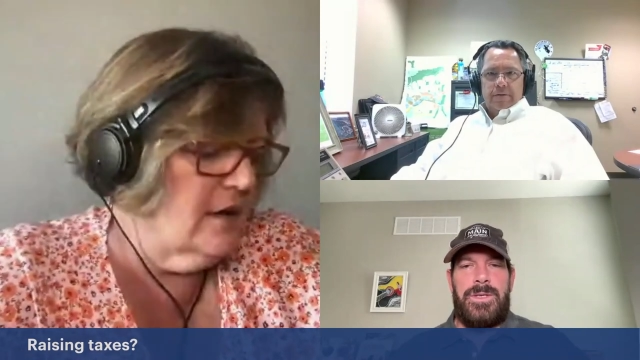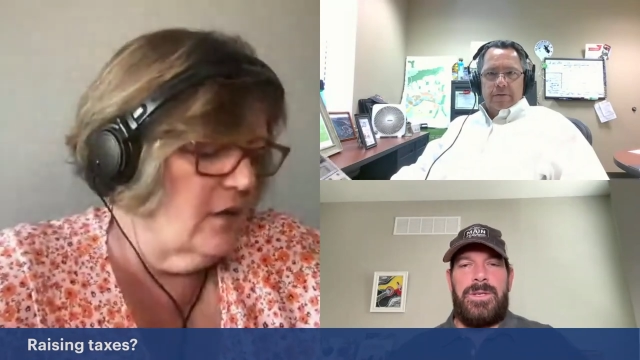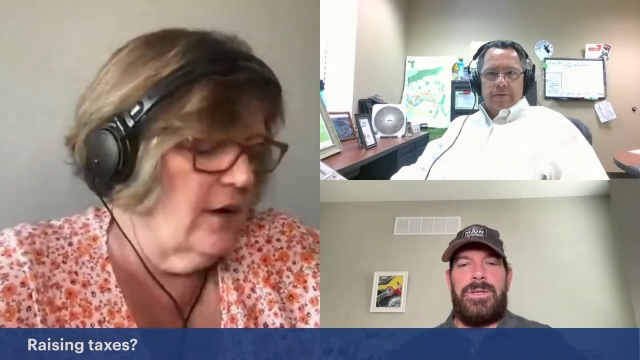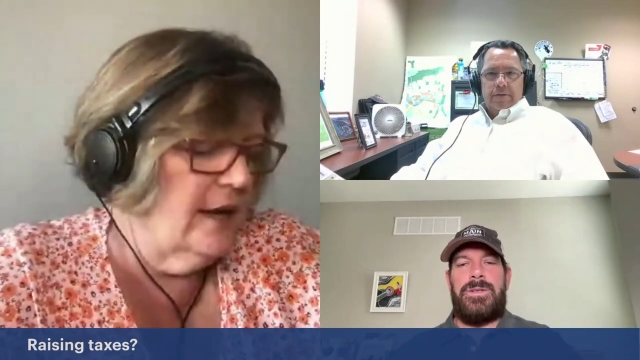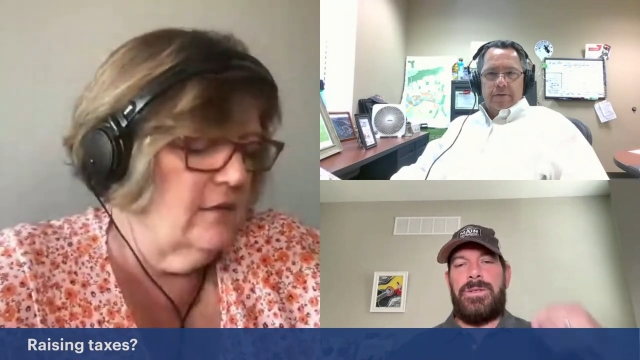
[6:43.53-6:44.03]
Speaker 1: a
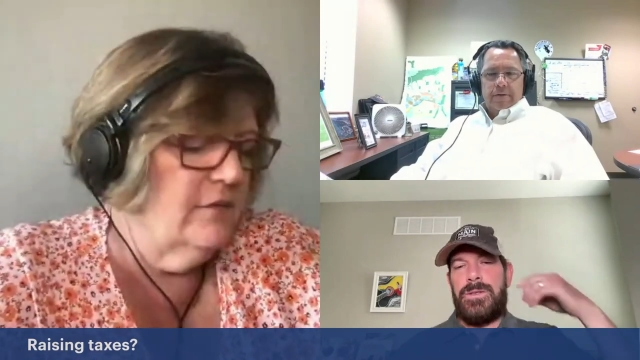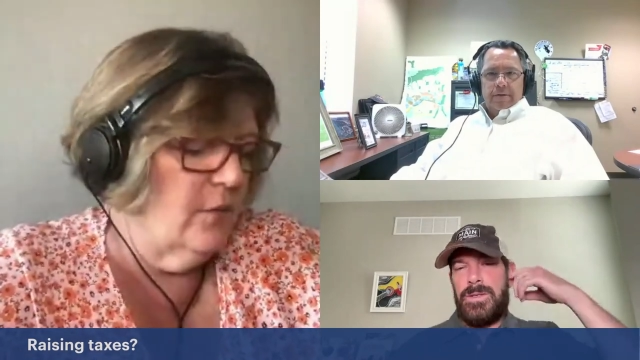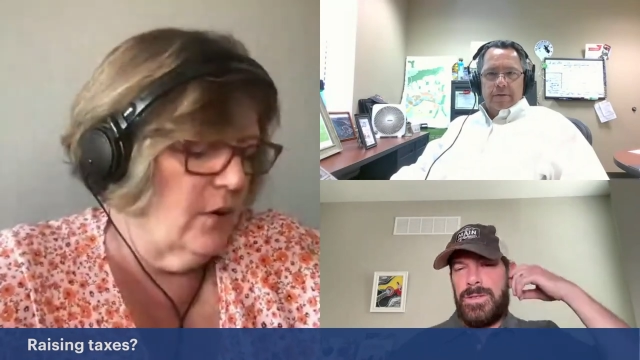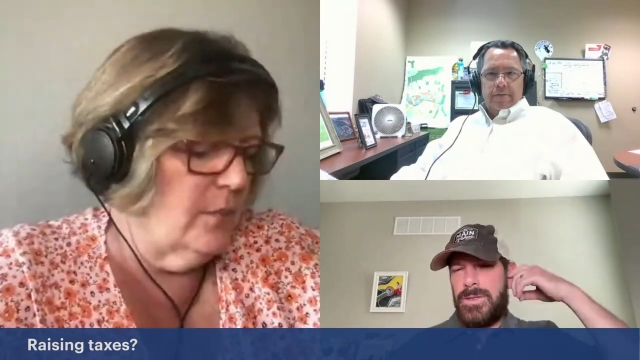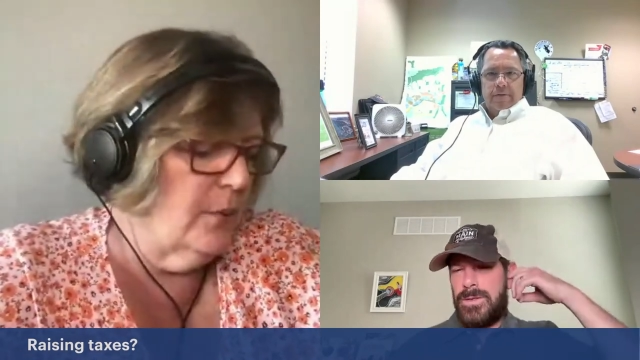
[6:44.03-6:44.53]
dollar
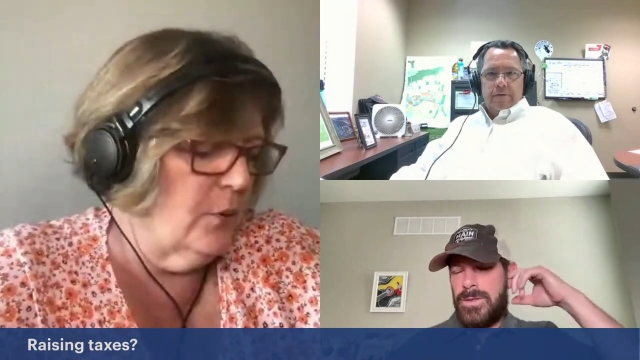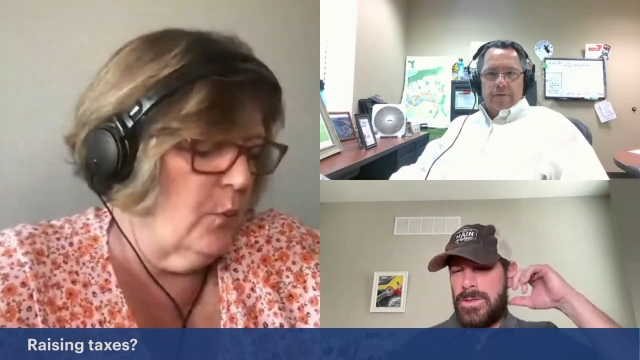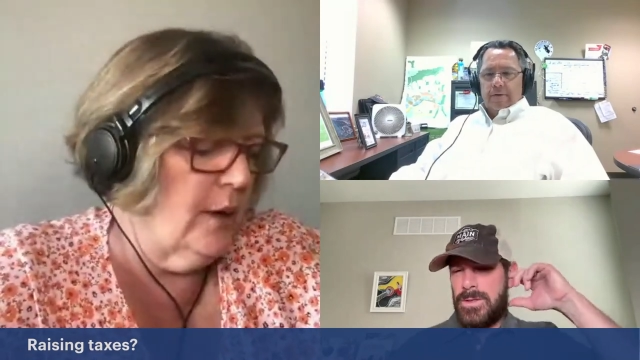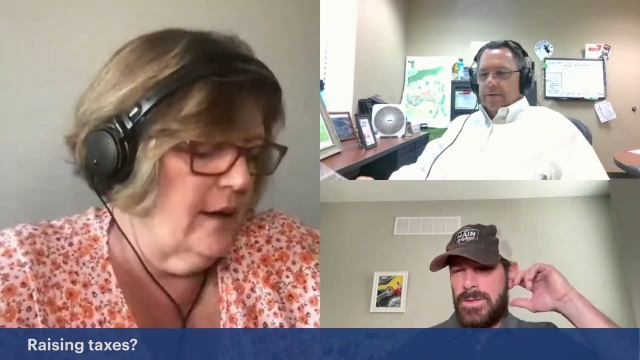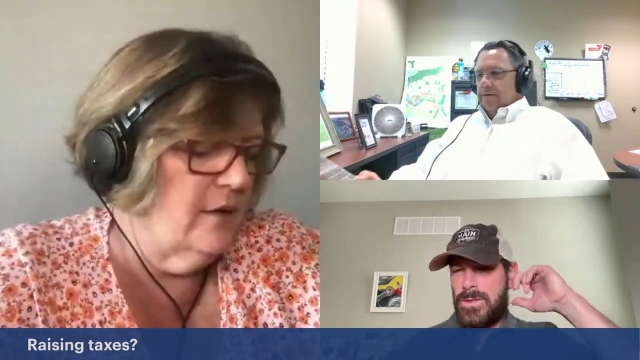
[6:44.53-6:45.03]
eighty-four per
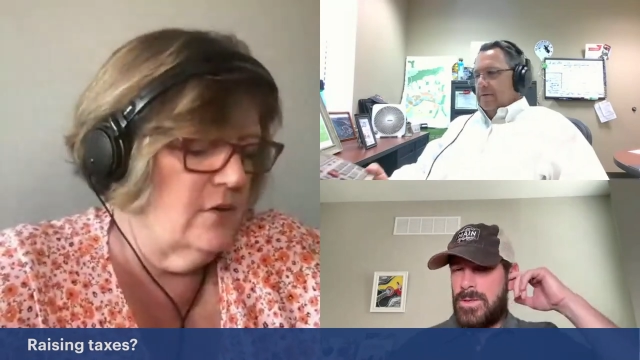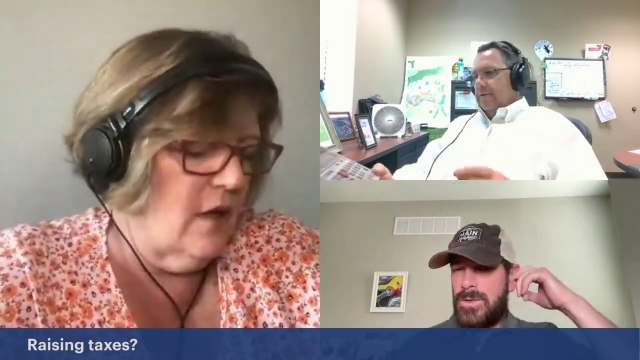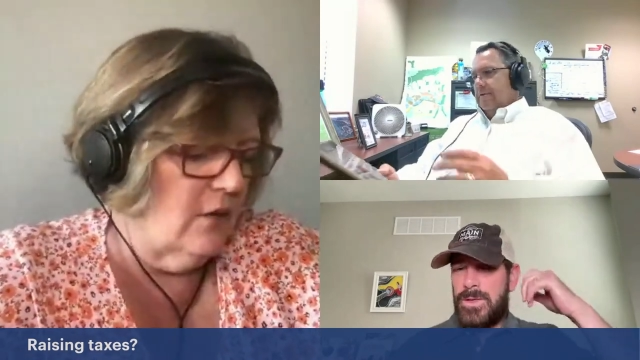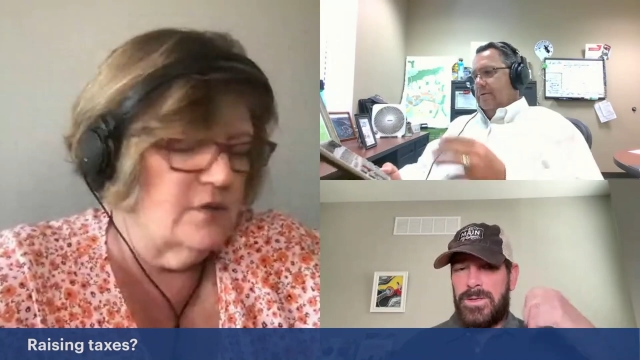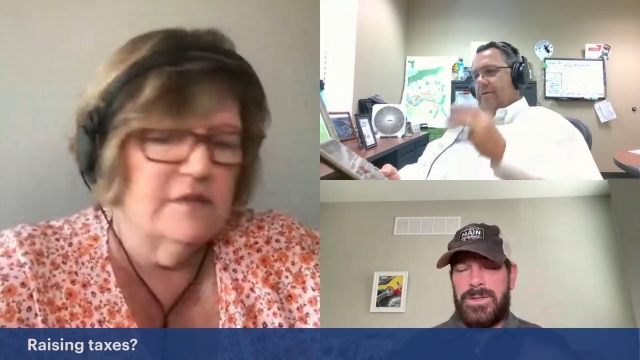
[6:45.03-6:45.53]
one hundred
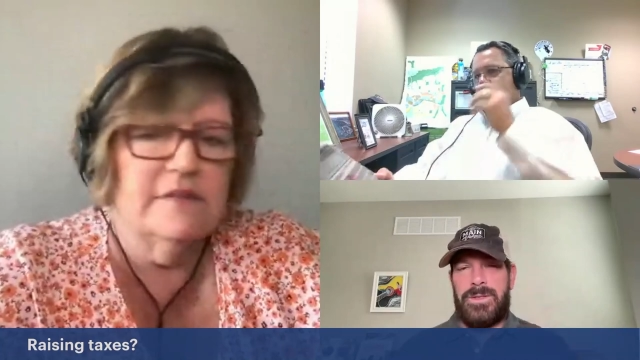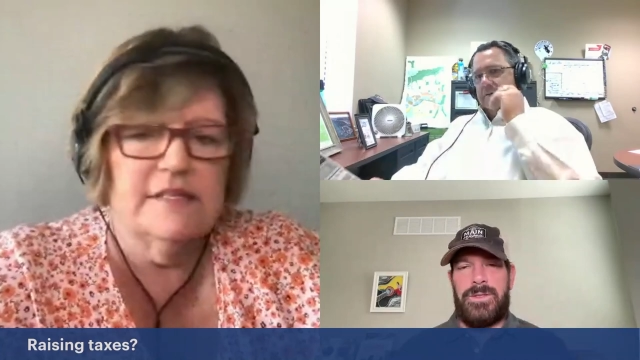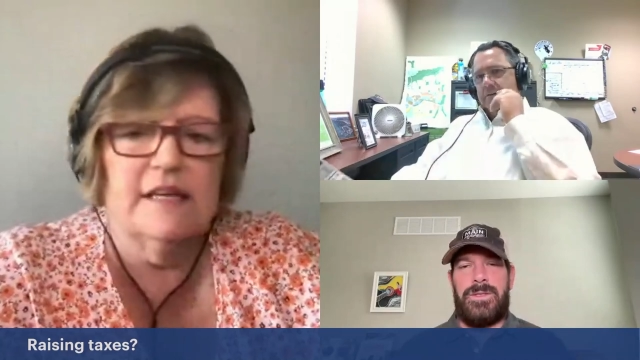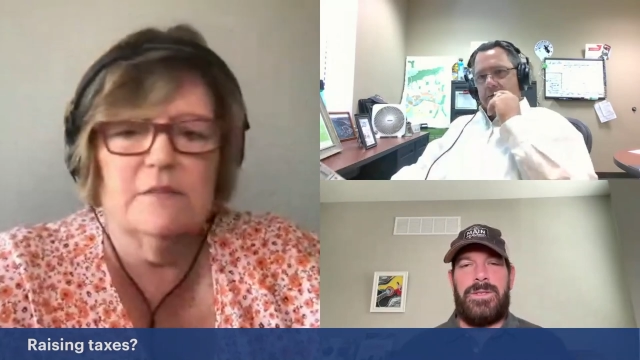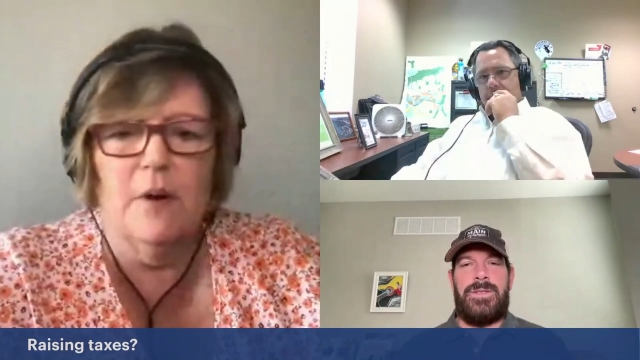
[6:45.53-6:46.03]
dollars of
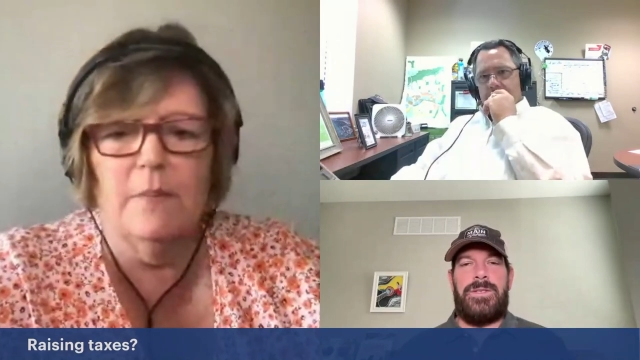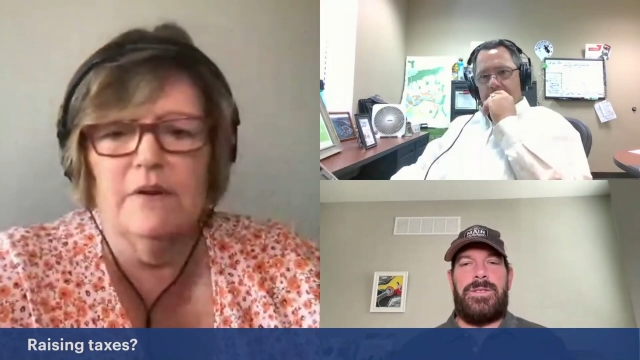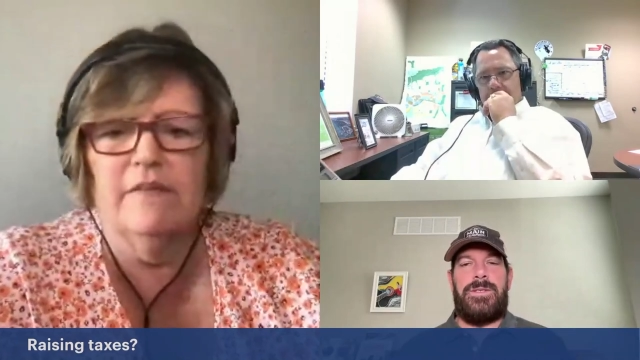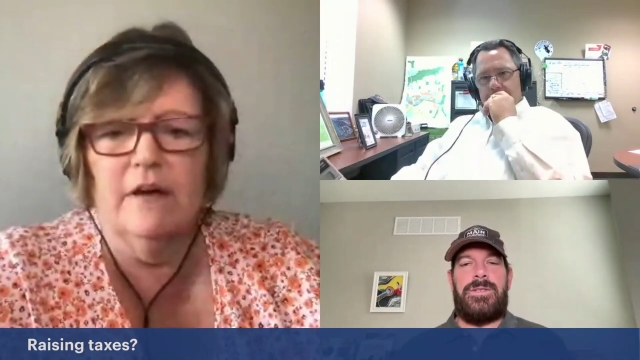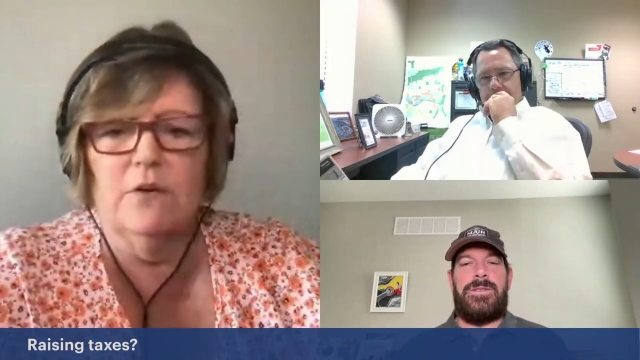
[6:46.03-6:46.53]
assessed
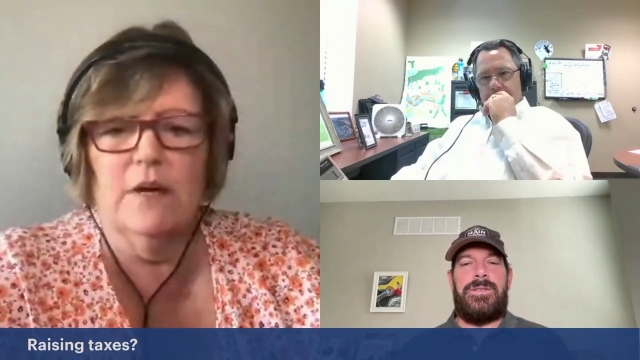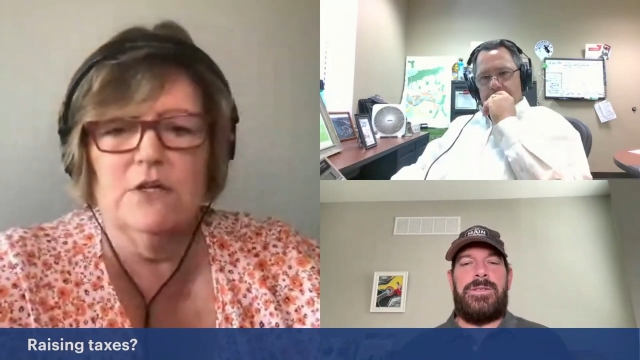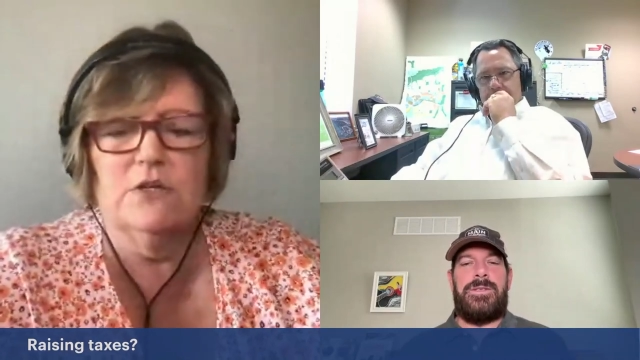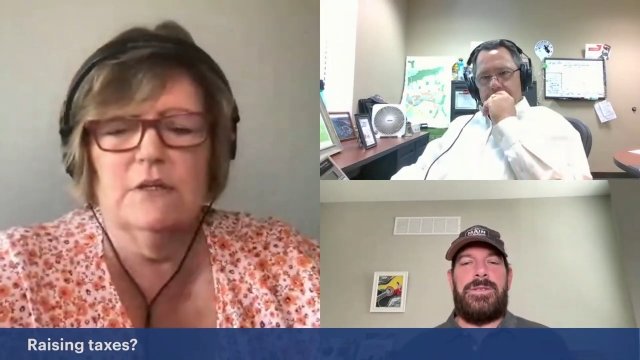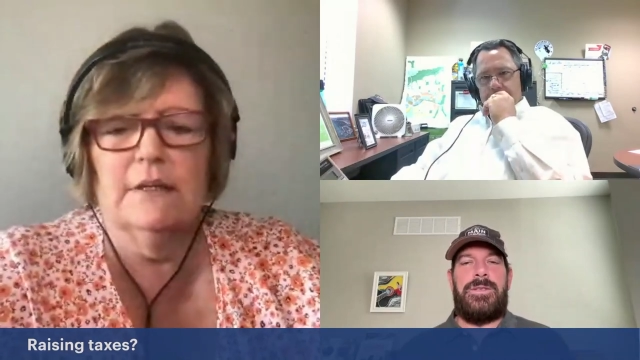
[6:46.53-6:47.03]
property
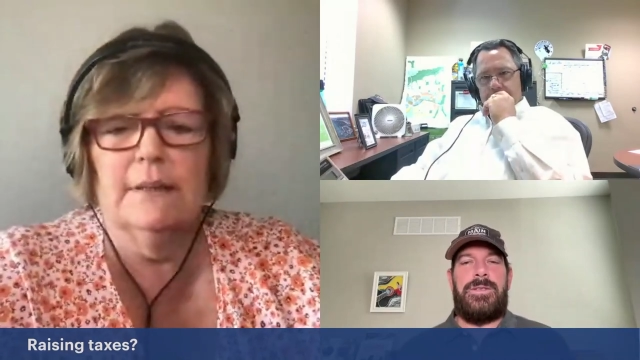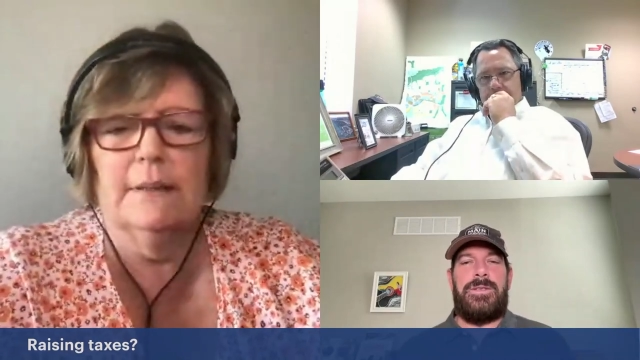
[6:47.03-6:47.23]
valuation.